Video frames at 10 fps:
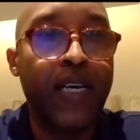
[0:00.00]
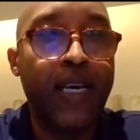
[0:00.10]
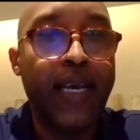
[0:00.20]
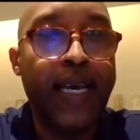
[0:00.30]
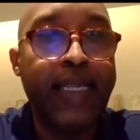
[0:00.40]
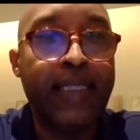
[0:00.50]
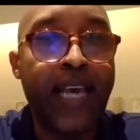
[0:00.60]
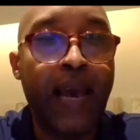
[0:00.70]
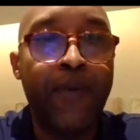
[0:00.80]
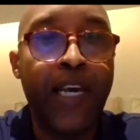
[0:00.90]
it
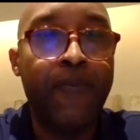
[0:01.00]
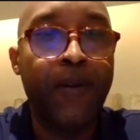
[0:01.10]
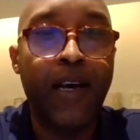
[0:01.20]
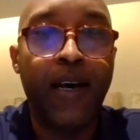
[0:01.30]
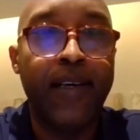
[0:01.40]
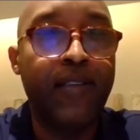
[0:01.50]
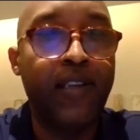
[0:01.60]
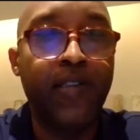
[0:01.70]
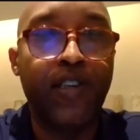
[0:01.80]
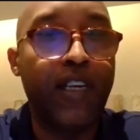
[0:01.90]
can be applied
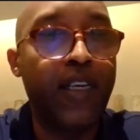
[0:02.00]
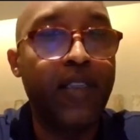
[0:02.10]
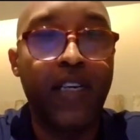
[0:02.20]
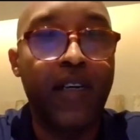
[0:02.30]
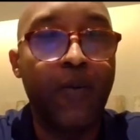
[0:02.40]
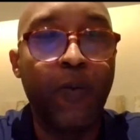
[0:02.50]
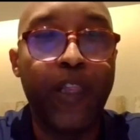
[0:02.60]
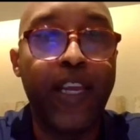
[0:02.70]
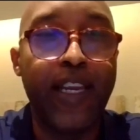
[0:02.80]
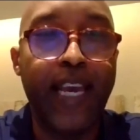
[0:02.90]
literally,
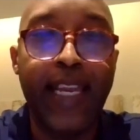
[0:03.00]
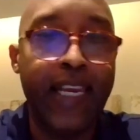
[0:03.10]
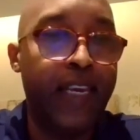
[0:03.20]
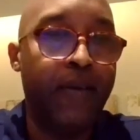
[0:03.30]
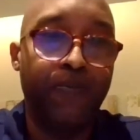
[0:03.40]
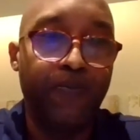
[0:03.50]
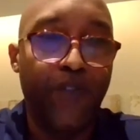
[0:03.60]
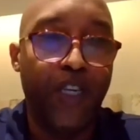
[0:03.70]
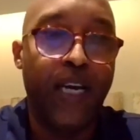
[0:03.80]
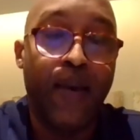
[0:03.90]
within any,
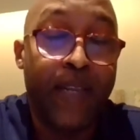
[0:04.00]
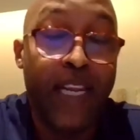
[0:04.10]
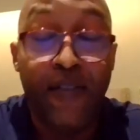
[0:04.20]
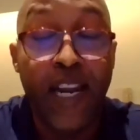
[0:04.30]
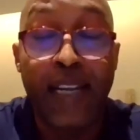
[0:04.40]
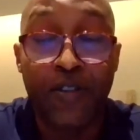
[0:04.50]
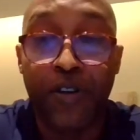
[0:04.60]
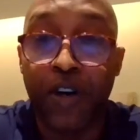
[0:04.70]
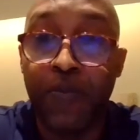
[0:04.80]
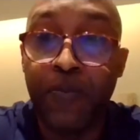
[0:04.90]
even at your
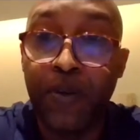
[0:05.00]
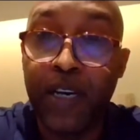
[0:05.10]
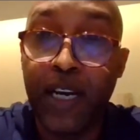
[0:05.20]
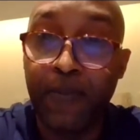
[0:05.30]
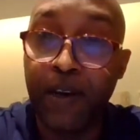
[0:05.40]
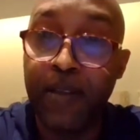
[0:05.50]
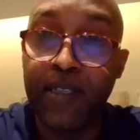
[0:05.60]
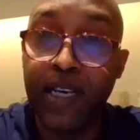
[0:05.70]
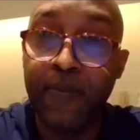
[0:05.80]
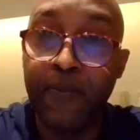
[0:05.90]
home, you can apply the same